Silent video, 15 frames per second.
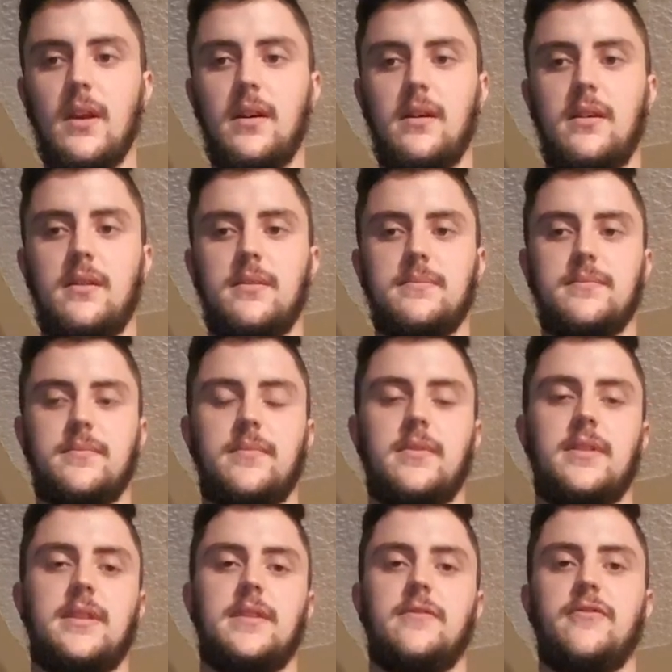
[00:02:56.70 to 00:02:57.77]
And
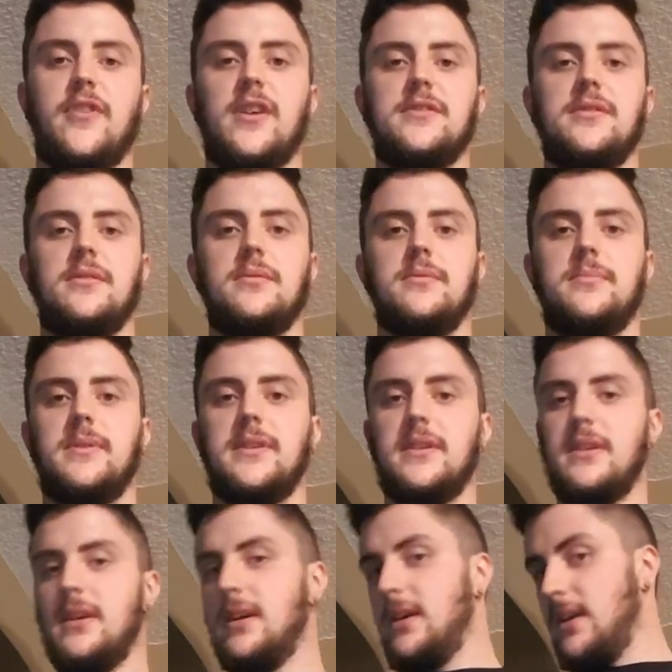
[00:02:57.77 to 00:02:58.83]
then frontal would
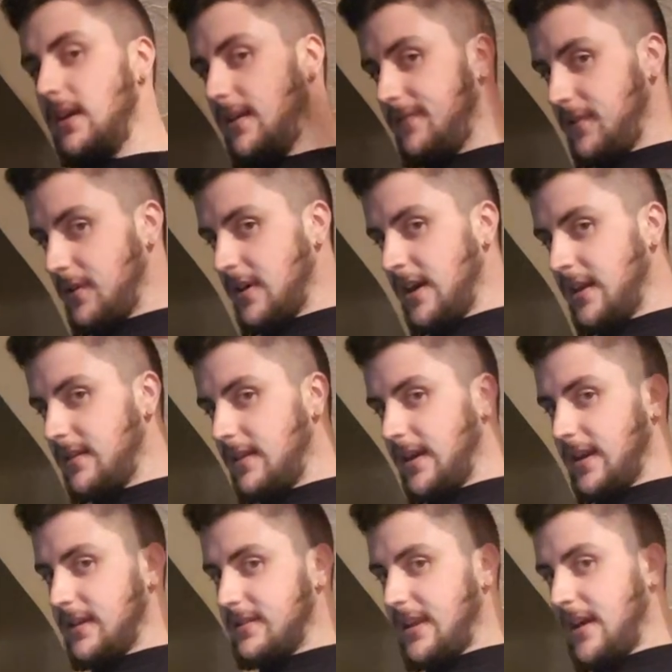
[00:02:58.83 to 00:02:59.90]
be if you cut
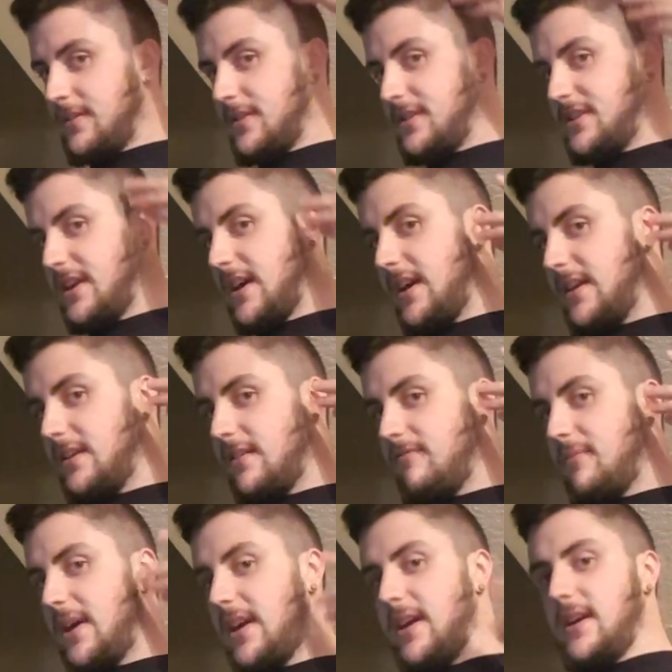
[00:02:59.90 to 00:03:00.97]
like down the side of
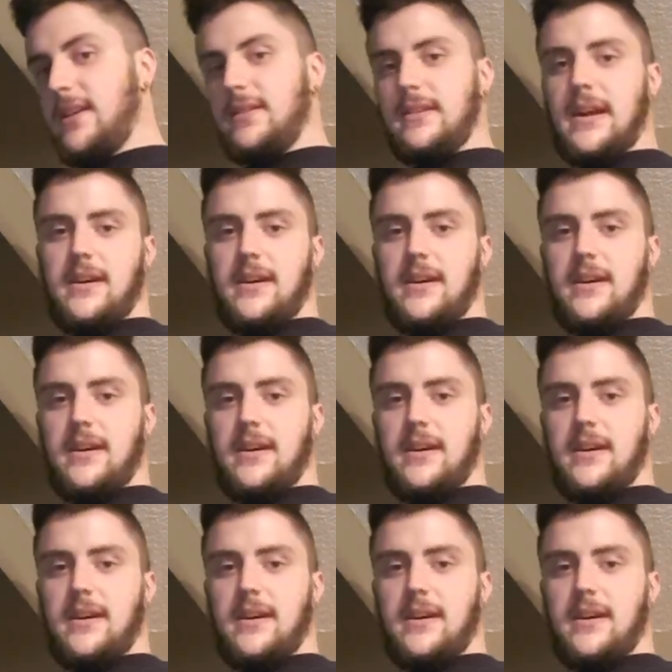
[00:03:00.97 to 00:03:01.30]
my head,